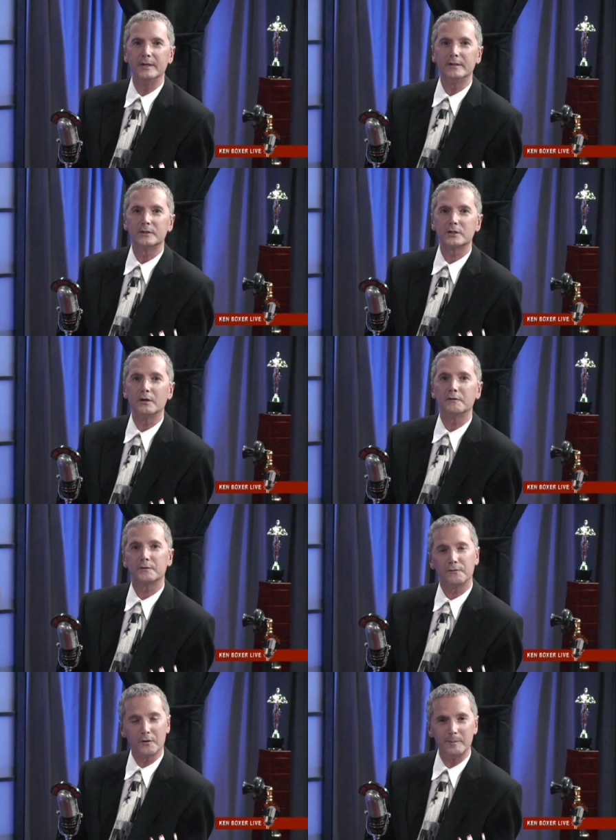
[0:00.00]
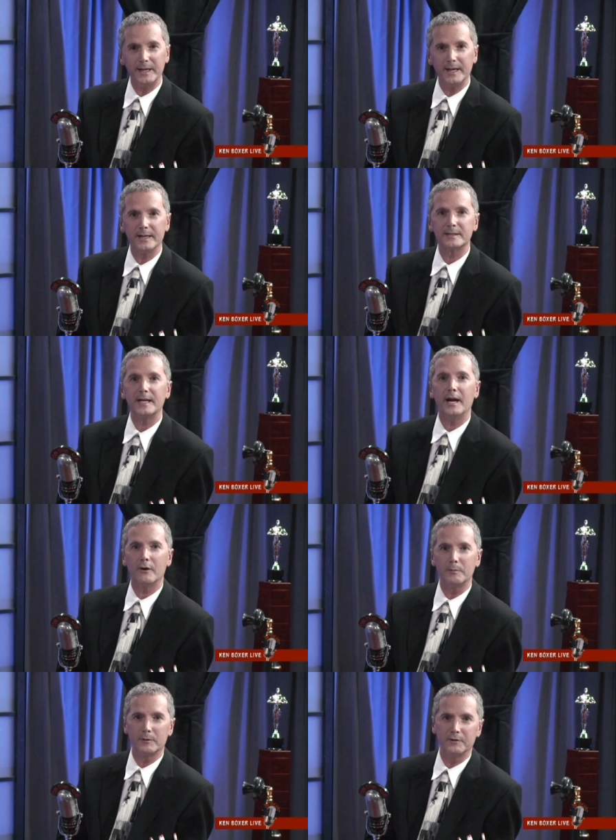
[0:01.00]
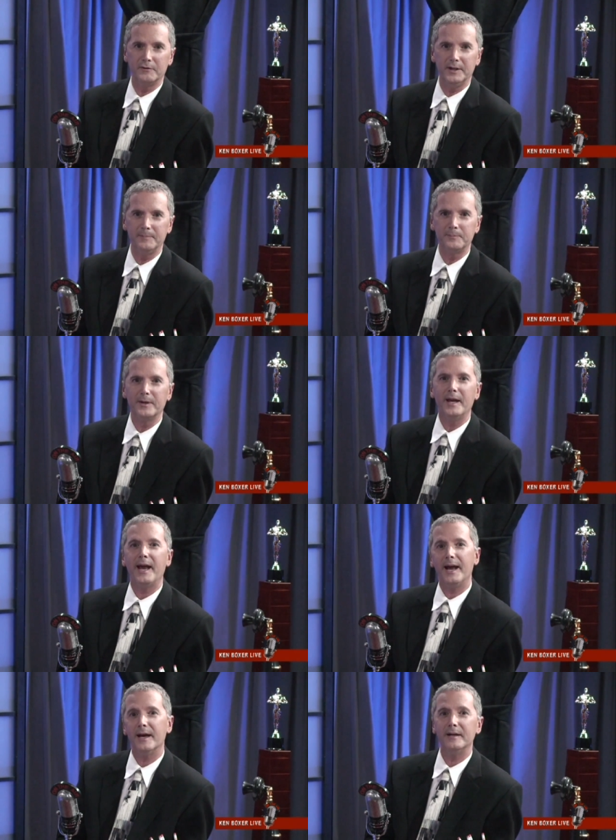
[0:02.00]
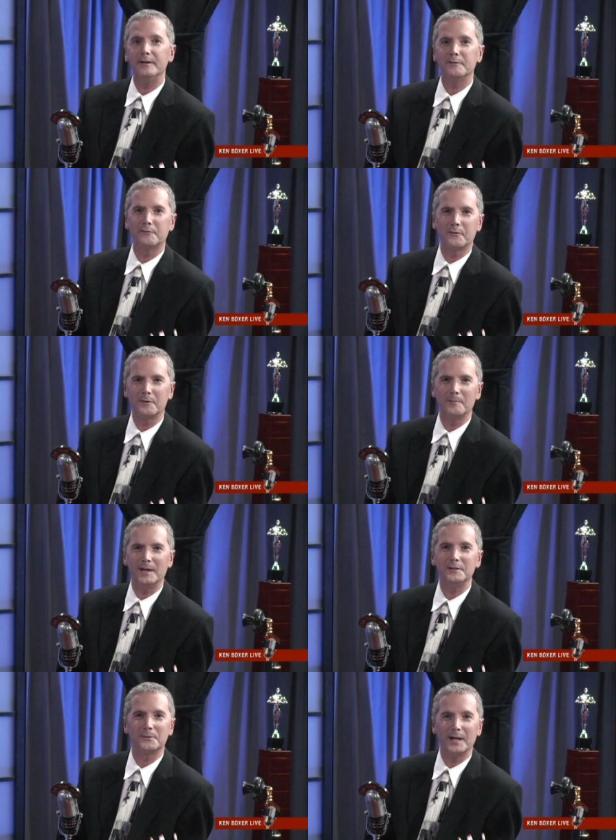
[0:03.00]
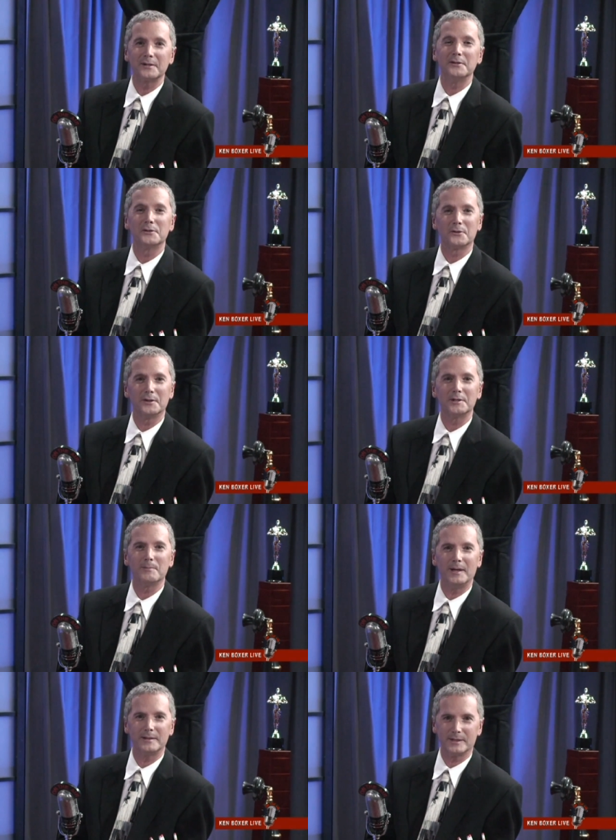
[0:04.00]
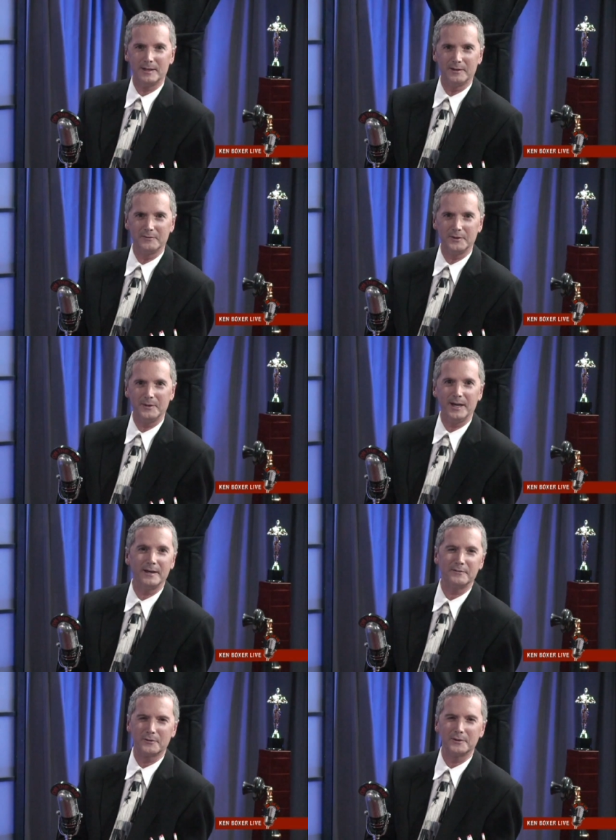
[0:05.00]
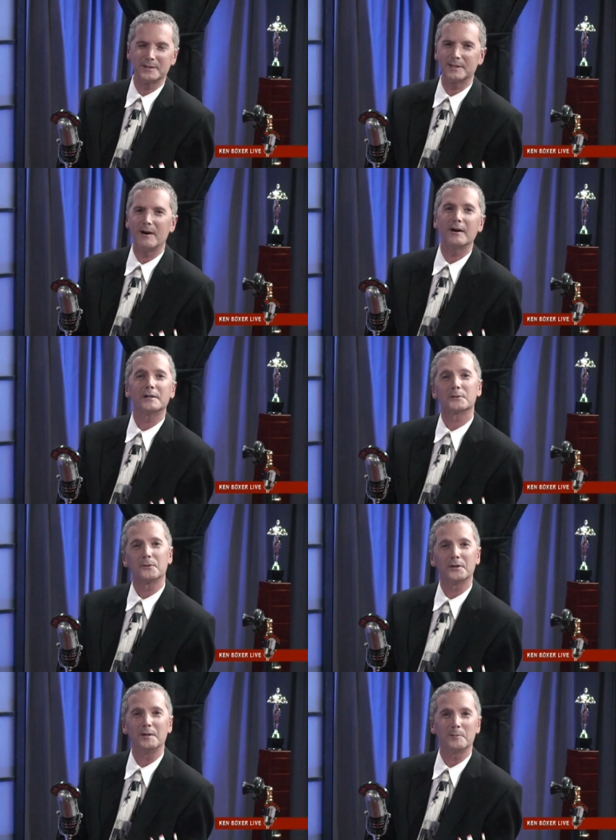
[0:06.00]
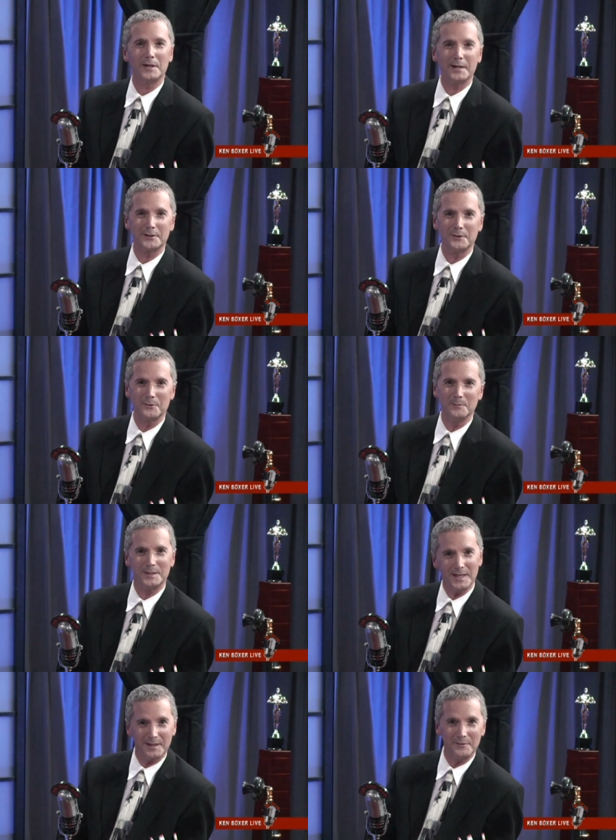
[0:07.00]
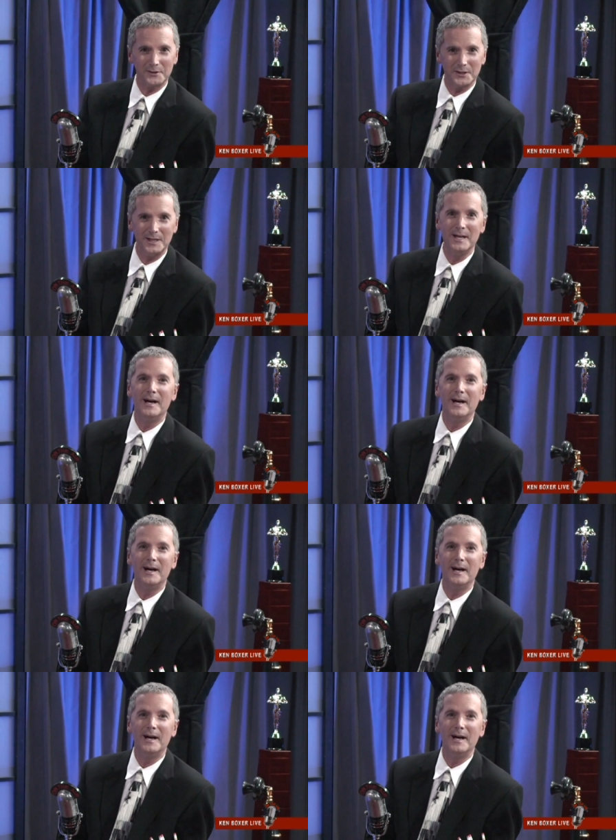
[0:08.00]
So for my guest, Erin Murphy, and for my director, George Montalvo, and of course, the hardest working production crew in television,